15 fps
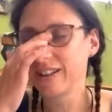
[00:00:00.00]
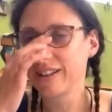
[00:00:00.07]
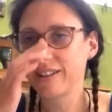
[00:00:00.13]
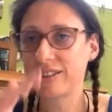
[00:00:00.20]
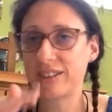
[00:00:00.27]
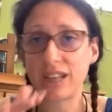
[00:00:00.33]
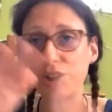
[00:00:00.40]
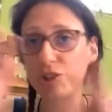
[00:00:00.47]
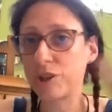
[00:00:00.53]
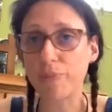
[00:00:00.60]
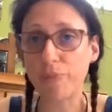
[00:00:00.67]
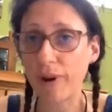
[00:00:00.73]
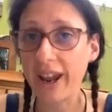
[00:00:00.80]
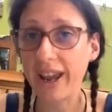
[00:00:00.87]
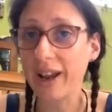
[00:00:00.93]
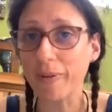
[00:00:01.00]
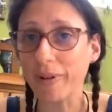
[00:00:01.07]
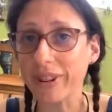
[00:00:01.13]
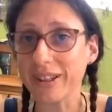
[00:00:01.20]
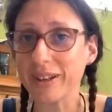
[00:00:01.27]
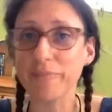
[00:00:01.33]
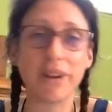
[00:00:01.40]
session praying
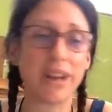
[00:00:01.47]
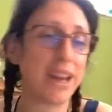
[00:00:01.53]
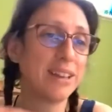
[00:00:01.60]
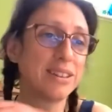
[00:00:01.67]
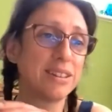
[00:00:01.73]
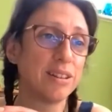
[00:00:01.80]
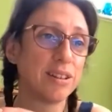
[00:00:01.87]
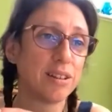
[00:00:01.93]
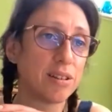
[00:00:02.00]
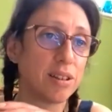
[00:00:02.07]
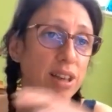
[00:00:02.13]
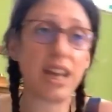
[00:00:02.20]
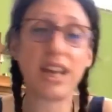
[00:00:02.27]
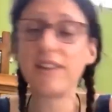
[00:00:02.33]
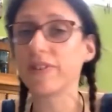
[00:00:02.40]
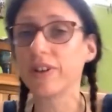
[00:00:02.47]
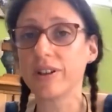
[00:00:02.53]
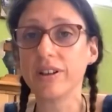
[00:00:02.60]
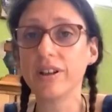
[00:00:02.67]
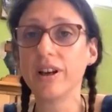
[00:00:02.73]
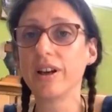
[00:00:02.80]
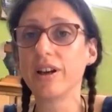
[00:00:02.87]
with them. He hasn't
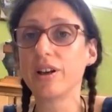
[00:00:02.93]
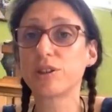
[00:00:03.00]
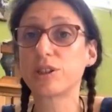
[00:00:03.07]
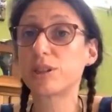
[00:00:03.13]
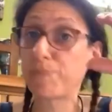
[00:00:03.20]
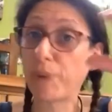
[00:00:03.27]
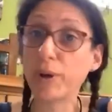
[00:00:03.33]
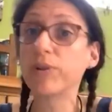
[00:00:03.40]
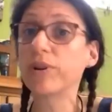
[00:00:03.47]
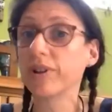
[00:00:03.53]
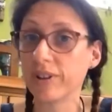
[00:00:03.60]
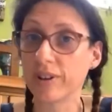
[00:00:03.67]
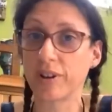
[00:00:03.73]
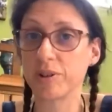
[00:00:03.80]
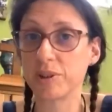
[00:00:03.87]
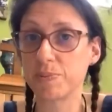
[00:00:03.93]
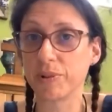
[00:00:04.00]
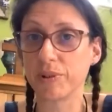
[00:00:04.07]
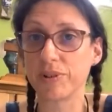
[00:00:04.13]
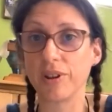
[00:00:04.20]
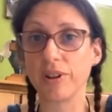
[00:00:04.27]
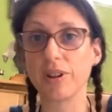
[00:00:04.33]
even spoken the
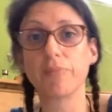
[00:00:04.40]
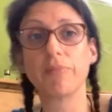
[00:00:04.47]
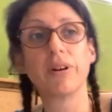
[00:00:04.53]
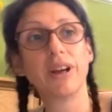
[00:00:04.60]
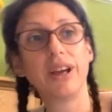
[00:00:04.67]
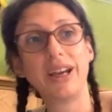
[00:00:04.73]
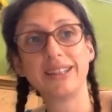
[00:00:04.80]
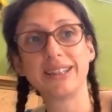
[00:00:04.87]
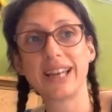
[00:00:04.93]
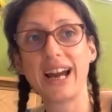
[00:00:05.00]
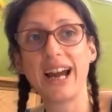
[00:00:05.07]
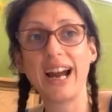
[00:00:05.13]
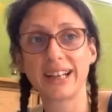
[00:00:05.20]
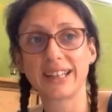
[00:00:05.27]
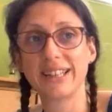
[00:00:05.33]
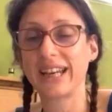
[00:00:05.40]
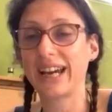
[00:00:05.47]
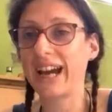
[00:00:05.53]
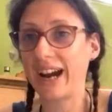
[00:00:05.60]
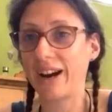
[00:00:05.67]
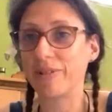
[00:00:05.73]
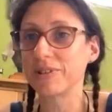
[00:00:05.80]
gospel to them. He's acted it
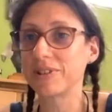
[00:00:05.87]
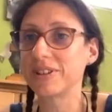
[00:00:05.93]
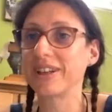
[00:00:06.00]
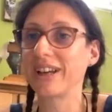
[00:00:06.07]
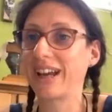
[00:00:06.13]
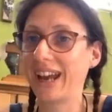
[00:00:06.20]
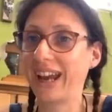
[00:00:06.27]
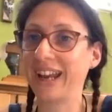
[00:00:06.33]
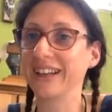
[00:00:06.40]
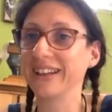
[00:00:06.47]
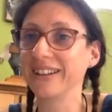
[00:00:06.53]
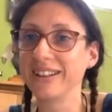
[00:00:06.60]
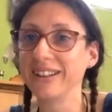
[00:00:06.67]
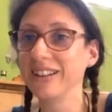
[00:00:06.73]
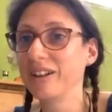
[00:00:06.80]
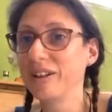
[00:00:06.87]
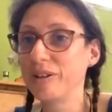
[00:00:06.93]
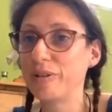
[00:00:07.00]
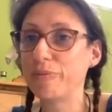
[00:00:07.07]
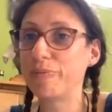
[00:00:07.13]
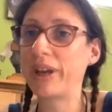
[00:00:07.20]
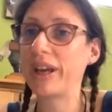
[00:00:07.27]
out in
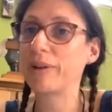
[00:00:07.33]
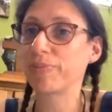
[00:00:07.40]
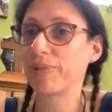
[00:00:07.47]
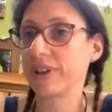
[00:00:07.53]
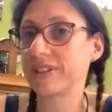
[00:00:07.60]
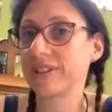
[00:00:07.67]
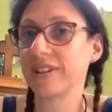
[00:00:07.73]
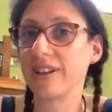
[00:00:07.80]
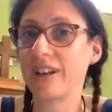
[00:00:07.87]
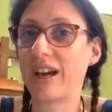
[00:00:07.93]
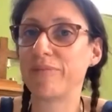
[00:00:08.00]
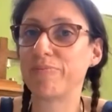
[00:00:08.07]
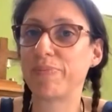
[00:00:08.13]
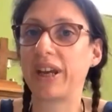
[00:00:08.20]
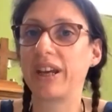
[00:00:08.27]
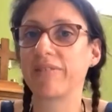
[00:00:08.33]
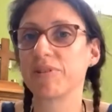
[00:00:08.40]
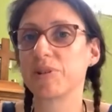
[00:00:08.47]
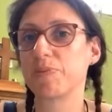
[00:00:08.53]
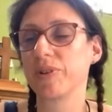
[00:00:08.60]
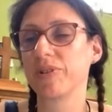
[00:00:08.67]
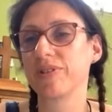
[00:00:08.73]
being present and being
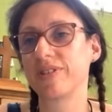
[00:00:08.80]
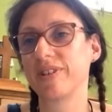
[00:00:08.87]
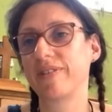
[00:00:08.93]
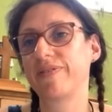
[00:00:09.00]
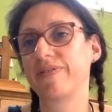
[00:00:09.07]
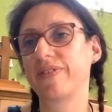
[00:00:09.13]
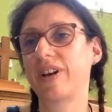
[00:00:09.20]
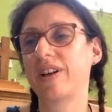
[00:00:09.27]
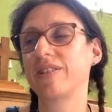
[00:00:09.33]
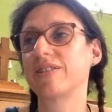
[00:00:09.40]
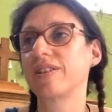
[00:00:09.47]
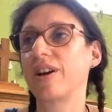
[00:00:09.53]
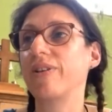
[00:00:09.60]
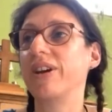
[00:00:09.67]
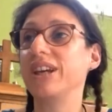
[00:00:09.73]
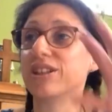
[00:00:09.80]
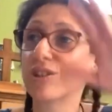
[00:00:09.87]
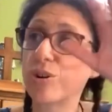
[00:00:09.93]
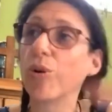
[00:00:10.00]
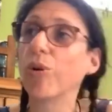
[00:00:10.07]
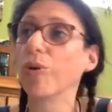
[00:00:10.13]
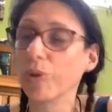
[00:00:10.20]
responsive. And so he's
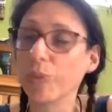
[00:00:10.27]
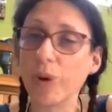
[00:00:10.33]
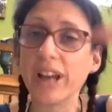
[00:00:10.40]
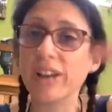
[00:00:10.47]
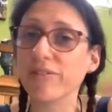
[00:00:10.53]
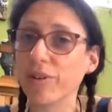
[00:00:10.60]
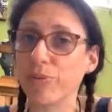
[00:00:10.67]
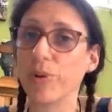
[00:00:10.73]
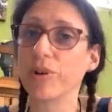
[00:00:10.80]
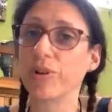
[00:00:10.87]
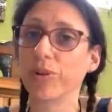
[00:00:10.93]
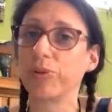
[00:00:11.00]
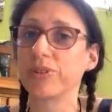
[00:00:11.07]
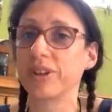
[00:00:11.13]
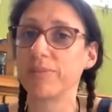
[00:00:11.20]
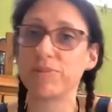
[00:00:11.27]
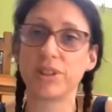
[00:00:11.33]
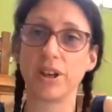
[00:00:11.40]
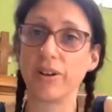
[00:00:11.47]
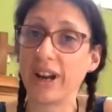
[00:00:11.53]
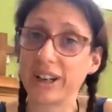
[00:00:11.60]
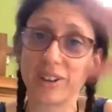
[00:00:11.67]
caught the wave of what God was up
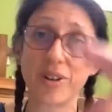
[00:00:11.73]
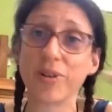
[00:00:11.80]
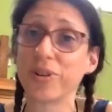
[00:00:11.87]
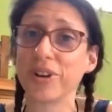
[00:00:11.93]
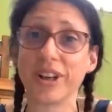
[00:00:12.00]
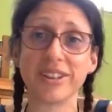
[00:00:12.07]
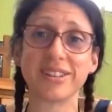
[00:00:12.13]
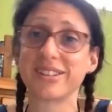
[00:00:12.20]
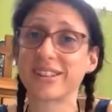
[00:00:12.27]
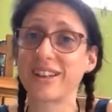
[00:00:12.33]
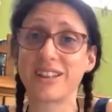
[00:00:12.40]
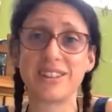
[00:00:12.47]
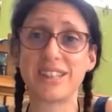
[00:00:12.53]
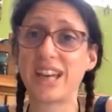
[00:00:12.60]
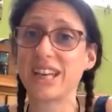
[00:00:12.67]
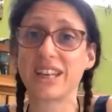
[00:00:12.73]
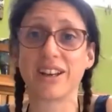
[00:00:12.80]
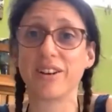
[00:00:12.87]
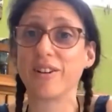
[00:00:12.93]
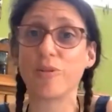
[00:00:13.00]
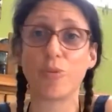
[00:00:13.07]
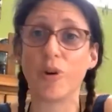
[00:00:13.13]
to, and God has
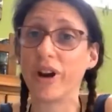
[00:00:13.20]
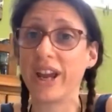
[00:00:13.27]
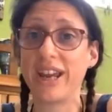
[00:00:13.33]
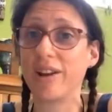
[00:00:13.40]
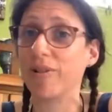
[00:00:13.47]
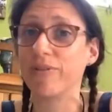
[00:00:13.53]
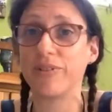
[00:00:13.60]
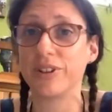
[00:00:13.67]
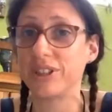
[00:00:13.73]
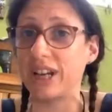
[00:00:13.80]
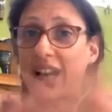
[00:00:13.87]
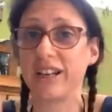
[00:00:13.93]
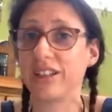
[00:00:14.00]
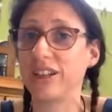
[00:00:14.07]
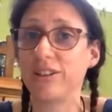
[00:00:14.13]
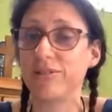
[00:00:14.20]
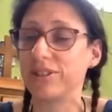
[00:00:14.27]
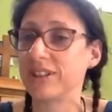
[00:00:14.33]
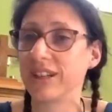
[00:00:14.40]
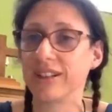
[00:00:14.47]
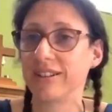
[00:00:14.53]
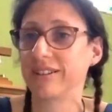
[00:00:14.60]
taken what he offered and
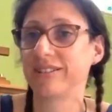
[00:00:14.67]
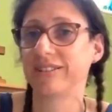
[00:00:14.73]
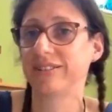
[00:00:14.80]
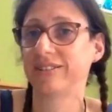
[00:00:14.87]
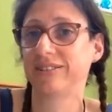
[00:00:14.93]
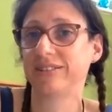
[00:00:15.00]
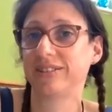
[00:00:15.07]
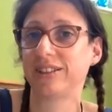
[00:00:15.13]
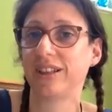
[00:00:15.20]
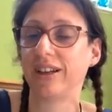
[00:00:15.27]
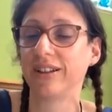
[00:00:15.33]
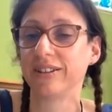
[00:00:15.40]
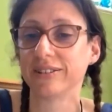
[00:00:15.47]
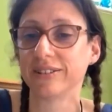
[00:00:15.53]
used it to